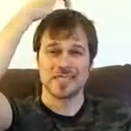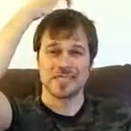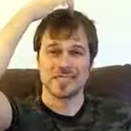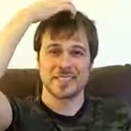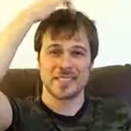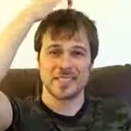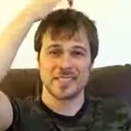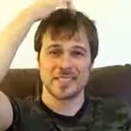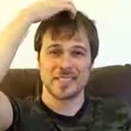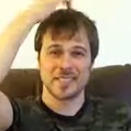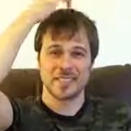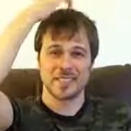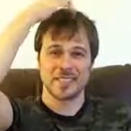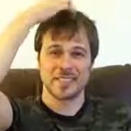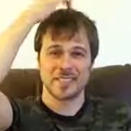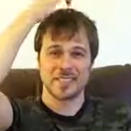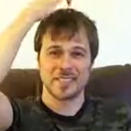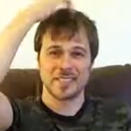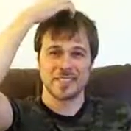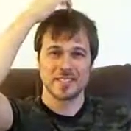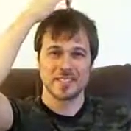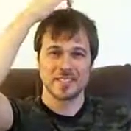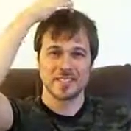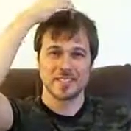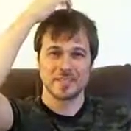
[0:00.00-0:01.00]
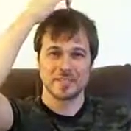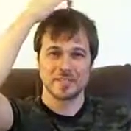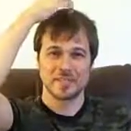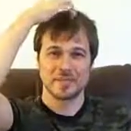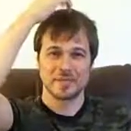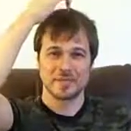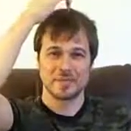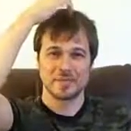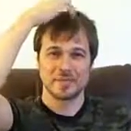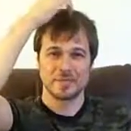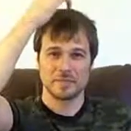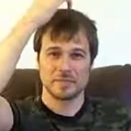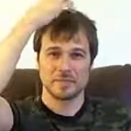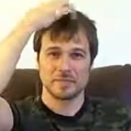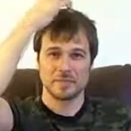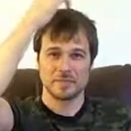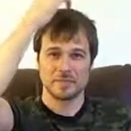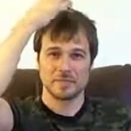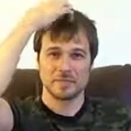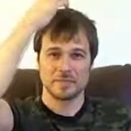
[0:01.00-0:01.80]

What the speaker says: Nothing is said.